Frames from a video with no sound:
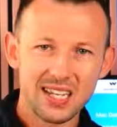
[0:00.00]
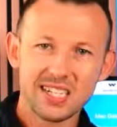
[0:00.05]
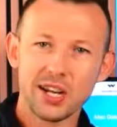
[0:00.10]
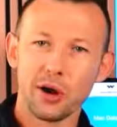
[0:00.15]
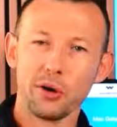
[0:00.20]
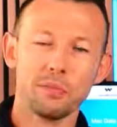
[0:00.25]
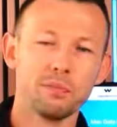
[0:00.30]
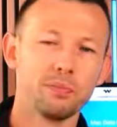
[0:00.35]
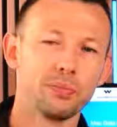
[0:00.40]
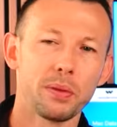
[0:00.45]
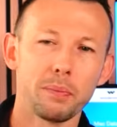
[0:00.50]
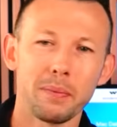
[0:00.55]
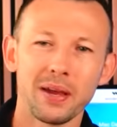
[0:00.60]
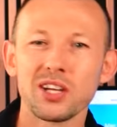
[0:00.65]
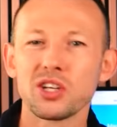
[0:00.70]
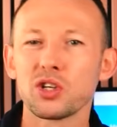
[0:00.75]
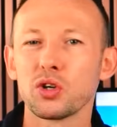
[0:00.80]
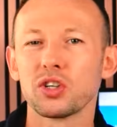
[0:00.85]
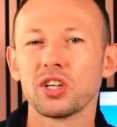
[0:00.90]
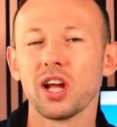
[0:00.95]
So
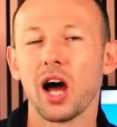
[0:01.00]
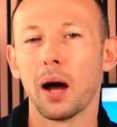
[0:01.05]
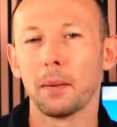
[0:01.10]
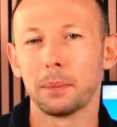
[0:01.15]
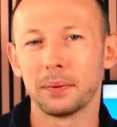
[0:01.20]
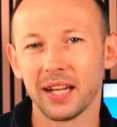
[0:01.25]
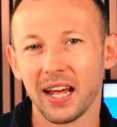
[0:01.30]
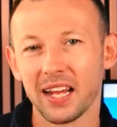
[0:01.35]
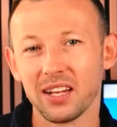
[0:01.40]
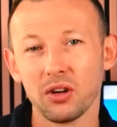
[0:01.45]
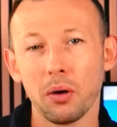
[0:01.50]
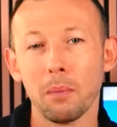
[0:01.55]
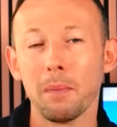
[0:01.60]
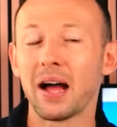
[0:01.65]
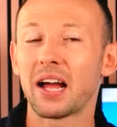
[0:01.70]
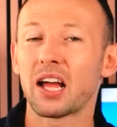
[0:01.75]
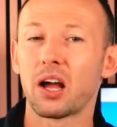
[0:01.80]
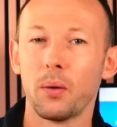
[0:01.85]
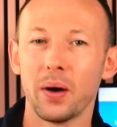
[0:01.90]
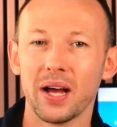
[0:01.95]
make sure to update your
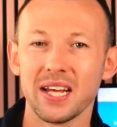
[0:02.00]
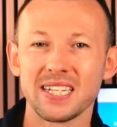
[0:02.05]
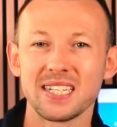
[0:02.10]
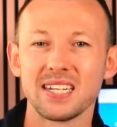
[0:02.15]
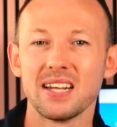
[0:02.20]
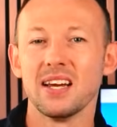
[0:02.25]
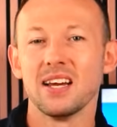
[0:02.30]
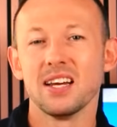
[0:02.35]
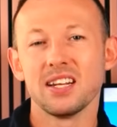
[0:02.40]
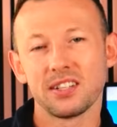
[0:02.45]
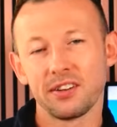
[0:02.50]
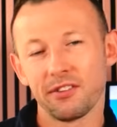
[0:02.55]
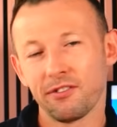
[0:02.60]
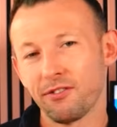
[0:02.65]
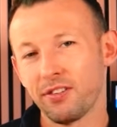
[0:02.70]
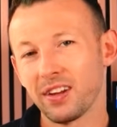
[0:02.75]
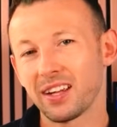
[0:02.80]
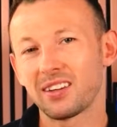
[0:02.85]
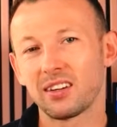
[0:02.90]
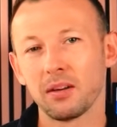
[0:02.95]
macOS to
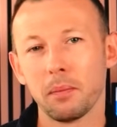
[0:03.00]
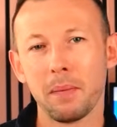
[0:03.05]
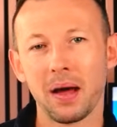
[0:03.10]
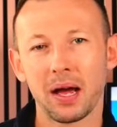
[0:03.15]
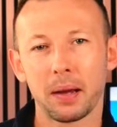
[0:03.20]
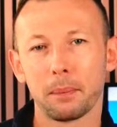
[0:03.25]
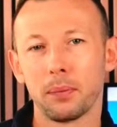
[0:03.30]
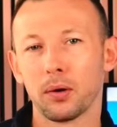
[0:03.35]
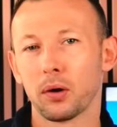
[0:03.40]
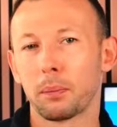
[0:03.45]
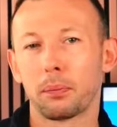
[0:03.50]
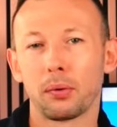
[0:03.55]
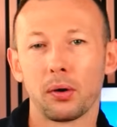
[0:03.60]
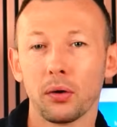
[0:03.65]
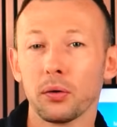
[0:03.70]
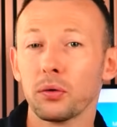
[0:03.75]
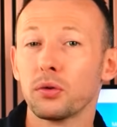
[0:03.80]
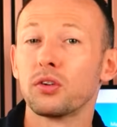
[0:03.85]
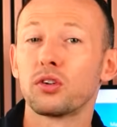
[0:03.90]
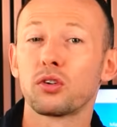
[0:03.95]
fix the MacBook
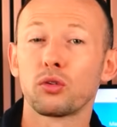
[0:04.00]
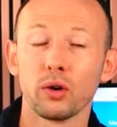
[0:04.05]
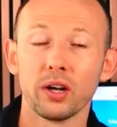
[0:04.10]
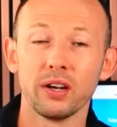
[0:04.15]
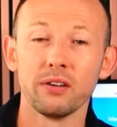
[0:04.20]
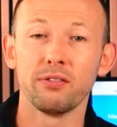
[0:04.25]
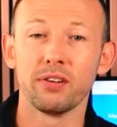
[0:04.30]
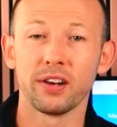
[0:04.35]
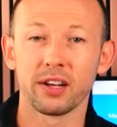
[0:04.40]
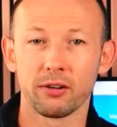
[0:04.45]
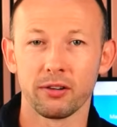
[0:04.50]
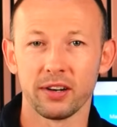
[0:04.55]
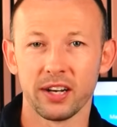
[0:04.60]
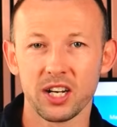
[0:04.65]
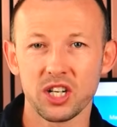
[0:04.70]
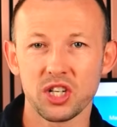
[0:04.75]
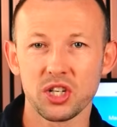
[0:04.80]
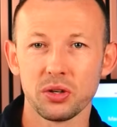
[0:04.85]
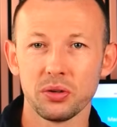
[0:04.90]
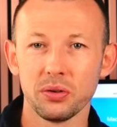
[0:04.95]
Pro screen flickering
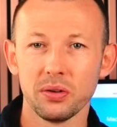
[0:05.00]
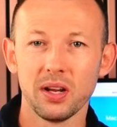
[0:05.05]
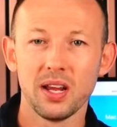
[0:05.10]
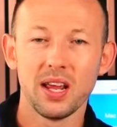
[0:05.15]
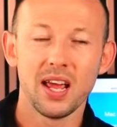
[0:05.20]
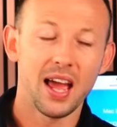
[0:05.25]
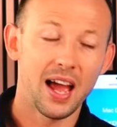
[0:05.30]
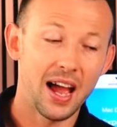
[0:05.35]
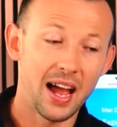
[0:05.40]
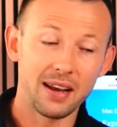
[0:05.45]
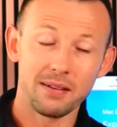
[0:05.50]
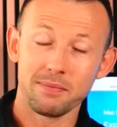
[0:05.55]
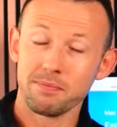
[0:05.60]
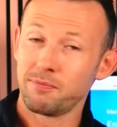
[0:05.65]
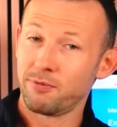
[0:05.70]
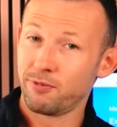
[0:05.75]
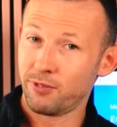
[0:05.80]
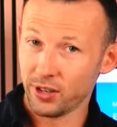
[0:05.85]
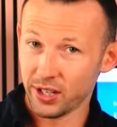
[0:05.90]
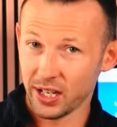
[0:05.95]
issue. And
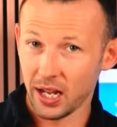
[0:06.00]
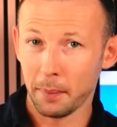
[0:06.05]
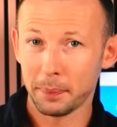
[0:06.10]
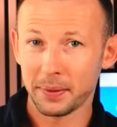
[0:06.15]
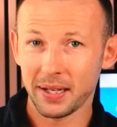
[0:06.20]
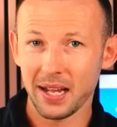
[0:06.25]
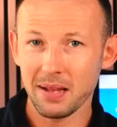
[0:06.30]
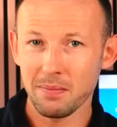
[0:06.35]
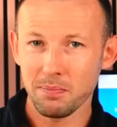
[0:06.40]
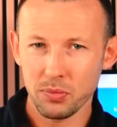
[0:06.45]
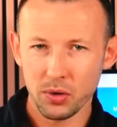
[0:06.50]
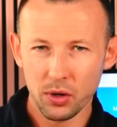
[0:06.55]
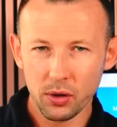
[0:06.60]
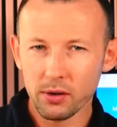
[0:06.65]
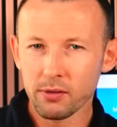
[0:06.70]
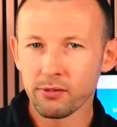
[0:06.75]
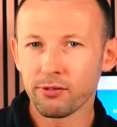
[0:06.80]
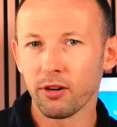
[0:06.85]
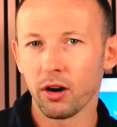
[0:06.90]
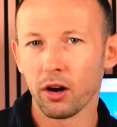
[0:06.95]
for the update, you
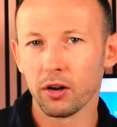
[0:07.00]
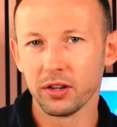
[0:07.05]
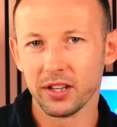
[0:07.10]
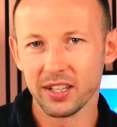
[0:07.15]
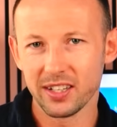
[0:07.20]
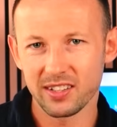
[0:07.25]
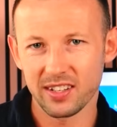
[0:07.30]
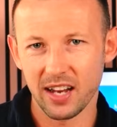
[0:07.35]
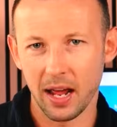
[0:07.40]
can follow these